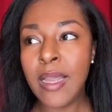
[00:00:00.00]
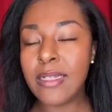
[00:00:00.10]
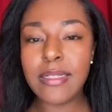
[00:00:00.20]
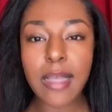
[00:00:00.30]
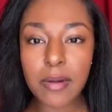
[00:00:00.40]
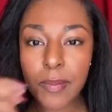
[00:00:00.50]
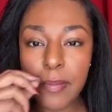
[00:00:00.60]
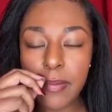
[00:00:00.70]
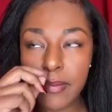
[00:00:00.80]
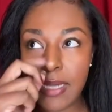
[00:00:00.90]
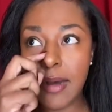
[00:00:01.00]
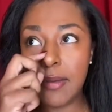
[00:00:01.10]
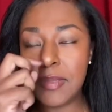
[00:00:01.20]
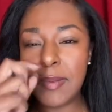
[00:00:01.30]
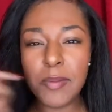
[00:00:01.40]
As a lot of people
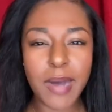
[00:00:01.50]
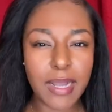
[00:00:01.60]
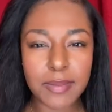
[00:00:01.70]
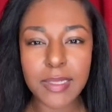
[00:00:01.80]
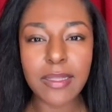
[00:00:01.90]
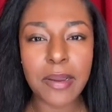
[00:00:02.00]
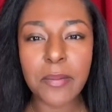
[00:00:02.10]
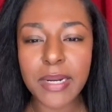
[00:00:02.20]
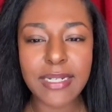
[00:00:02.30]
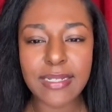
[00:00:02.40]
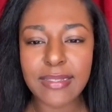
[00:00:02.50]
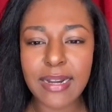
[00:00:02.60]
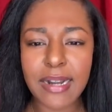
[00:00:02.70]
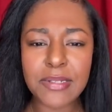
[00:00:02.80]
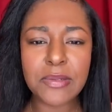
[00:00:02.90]
ask me, like, what is it that
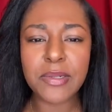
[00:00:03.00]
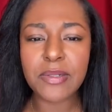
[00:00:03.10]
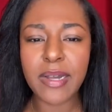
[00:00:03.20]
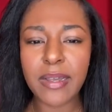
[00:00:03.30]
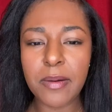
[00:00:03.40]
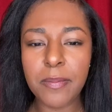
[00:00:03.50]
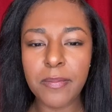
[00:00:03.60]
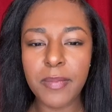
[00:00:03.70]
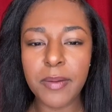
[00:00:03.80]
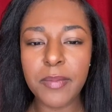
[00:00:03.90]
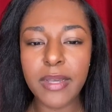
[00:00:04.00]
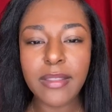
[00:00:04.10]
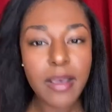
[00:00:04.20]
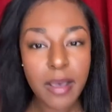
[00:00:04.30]
I do? What do I help them with?